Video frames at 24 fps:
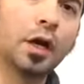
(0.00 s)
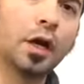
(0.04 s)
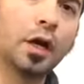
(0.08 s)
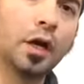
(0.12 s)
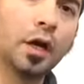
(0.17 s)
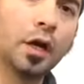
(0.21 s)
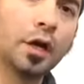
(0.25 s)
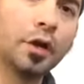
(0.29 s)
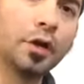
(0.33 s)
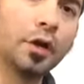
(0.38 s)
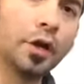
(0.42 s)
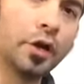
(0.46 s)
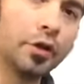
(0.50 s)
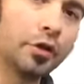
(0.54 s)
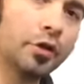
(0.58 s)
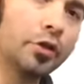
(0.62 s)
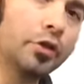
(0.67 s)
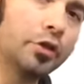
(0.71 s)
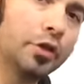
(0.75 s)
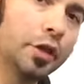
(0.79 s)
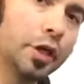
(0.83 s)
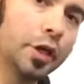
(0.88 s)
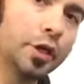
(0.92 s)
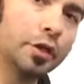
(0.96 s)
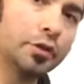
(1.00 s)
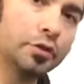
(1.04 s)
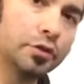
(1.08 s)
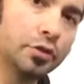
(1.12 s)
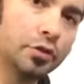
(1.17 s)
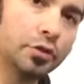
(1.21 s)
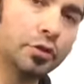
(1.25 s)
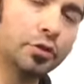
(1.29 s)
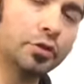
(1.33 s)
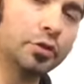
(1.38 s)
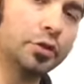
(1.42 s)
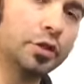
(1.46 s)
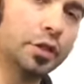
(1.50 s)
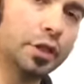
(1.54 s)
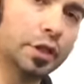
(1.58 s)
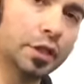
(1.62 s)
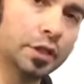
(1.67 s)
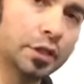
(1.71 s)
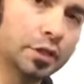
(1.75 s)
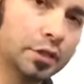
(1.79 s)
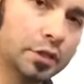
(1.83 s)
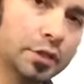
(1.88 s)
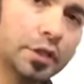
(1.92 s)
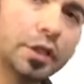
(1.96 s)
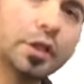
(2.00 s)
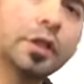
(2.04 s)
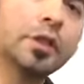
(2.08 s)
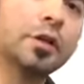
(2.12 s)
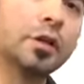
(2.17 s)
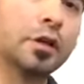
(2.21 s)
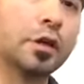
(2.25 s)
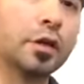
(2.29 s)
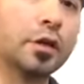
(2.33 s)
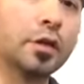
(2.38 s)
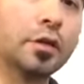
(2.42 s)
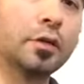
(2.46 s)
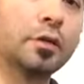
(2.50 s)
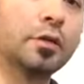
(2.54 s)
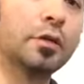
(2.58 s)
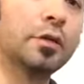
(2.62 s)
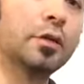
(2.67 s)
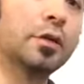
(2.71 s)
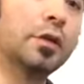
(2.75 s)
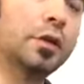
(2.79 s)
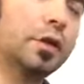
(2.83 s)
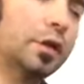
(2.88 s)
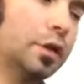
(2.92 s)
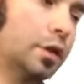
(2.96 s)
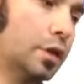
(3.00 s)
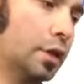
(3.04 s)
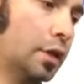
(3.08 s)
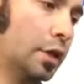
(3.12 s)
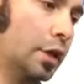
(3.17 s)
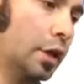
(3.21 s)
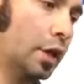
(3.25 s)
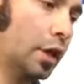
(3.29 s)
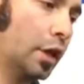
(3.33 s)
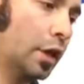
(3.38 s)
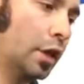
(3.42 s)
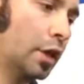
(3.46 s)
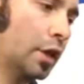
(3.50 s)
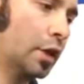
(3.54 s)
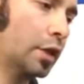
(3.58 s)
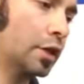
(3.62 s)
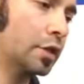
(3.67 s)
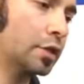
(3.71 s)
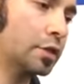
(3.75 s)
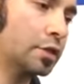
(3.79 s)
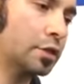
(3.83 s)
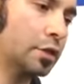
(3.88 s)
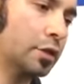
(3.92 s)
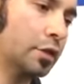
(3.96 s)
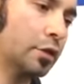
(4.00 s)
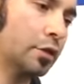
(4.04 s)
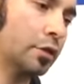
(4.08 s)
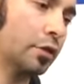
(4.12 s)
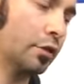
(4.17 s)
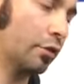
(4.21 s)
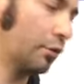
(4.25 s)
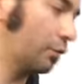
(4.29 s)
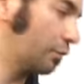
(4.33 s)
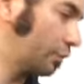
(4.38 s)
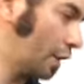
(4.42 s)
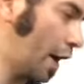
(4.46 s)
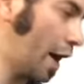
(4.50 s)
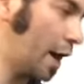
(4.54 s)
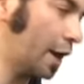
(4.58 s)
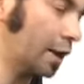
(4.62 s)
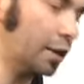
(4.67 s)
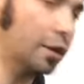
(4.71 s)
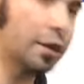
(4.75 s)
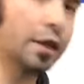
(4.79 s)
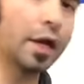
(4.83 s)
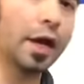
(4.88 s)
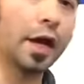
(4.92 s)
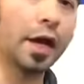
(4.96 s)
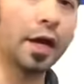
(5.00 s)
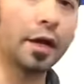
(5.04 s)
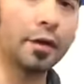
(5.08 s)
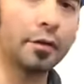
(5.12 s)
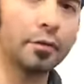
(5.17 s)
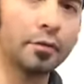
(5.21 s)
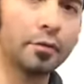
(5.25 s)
Another thing too to consider is the fact that